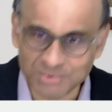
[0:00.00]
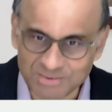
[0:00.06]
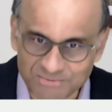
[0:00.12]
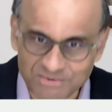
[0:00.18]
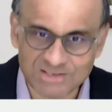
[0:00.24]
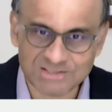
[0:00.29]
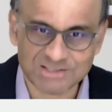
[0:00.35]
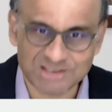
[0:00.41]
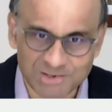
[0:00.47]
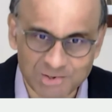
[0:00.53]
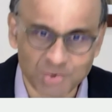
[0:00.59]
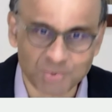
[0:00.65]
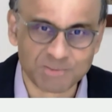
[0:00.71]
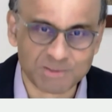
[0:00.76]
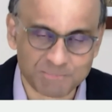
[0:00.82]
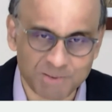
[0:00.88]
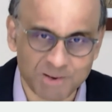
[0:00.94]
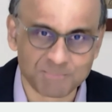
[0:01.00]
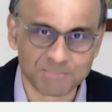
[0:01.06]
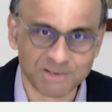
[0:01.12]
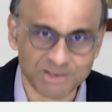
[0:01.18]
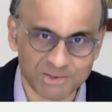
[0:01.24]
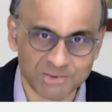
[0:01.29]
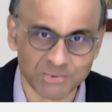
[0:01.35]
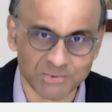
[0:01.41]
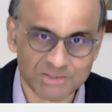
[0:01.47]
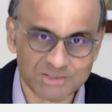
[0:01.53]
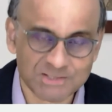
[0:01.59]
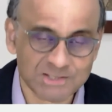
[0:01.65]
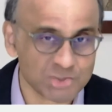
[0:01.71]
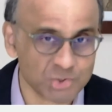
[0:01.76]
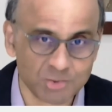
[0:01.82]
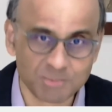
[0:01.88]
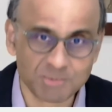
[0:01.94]
and to invest in global public
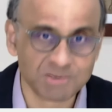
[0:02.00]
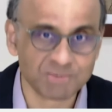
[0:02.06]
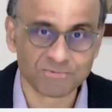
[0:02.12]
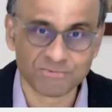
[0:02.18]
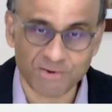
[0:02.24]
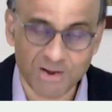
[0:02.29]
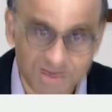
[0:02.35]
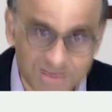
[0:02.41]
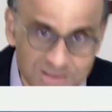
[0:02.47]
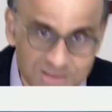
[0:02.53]
goods. It's going to be